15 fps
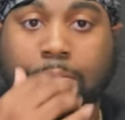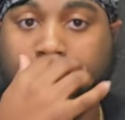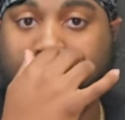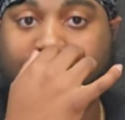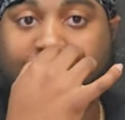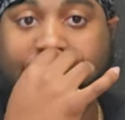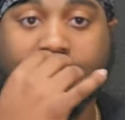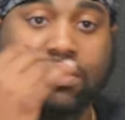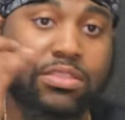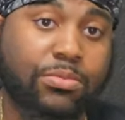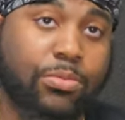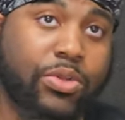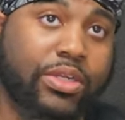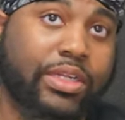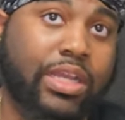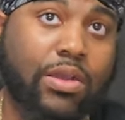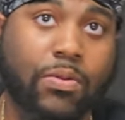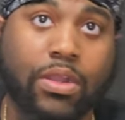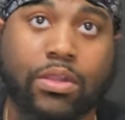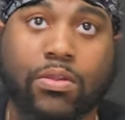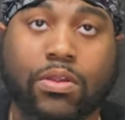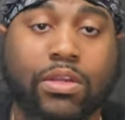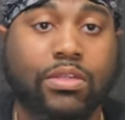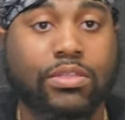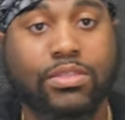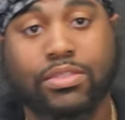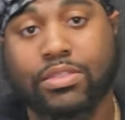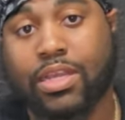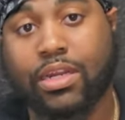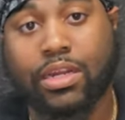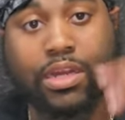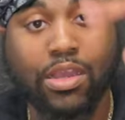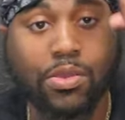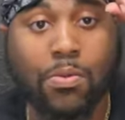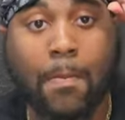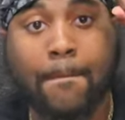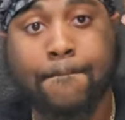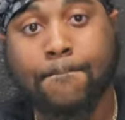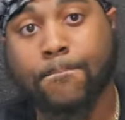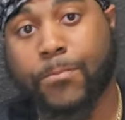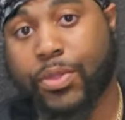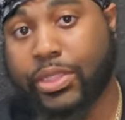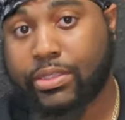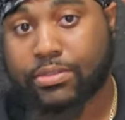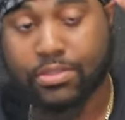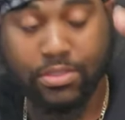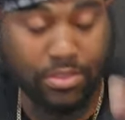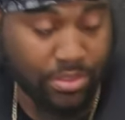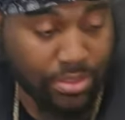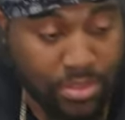But this is your boy D I Y Cari signing out. Peace.